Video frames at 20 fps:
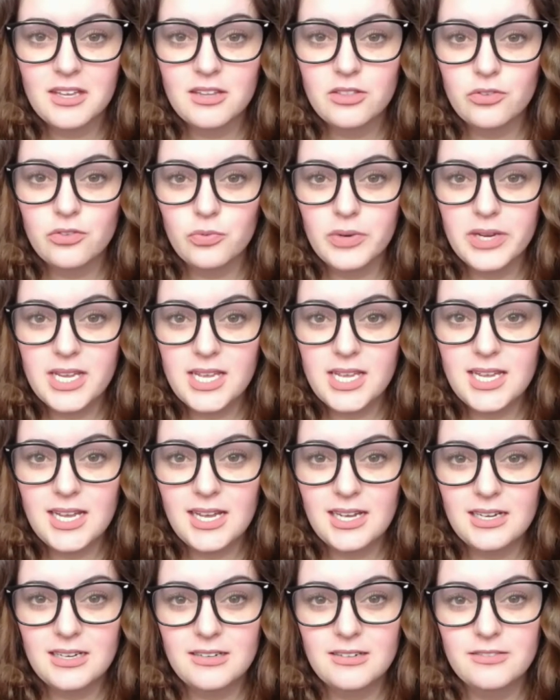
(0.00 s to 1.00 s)
Three
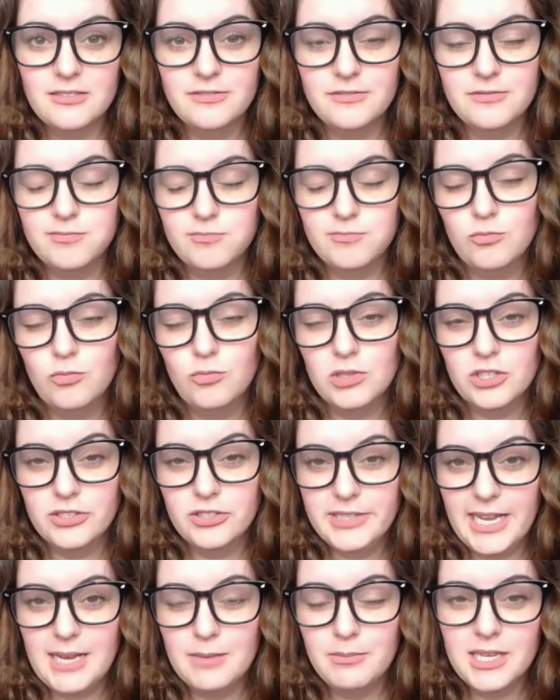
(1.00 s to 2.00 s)
of what are
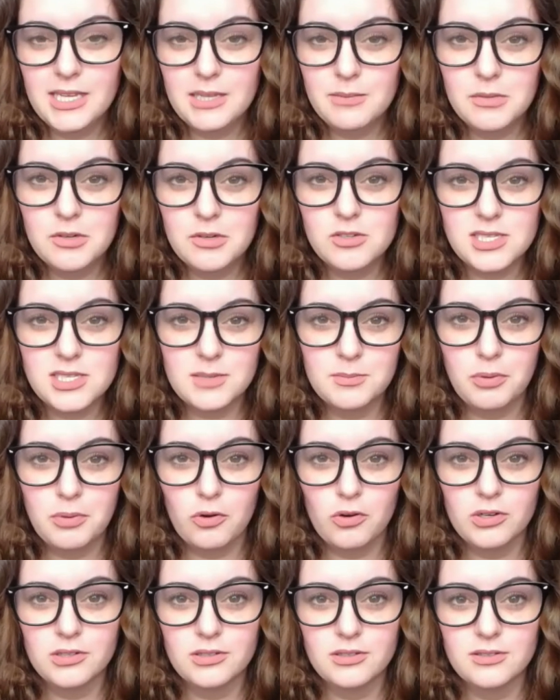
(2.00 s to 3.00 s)
namely the most
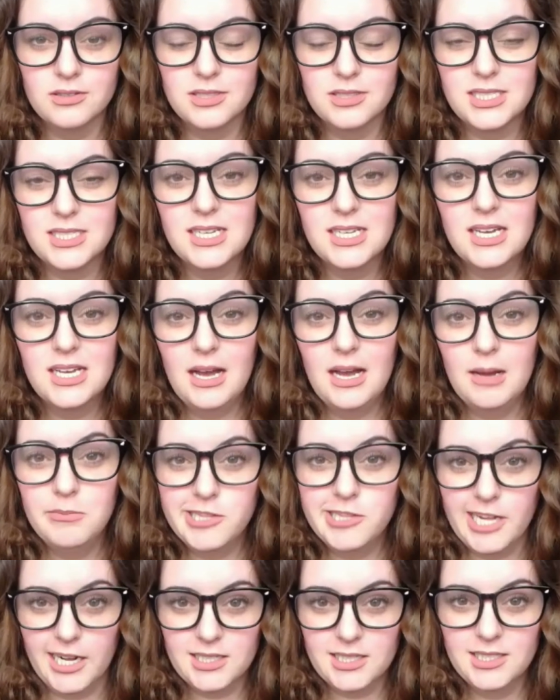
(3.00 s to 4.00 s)
important
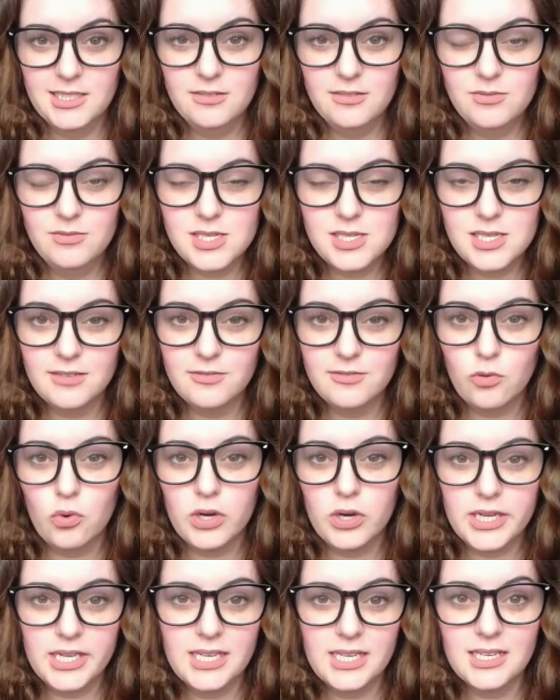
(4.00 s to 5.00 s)
objectives of
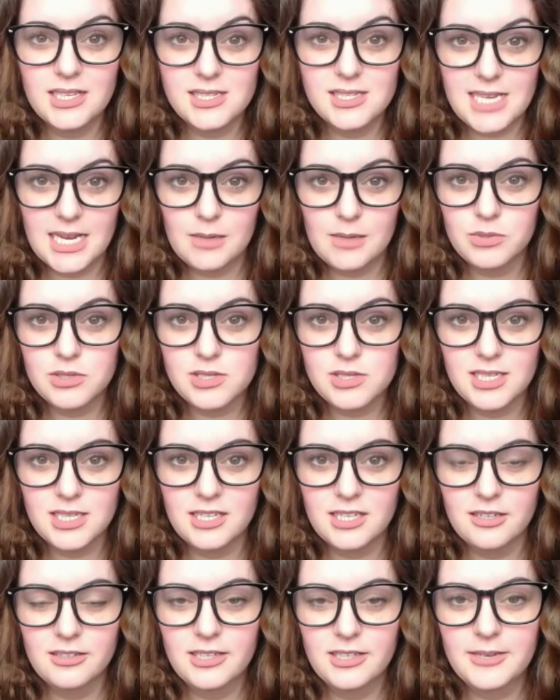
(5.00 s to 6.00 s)
working in
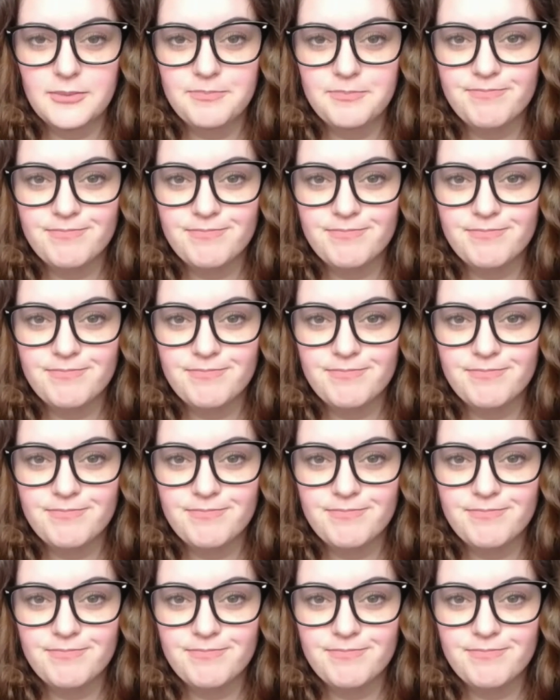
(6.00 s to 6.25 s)
cybersecurity.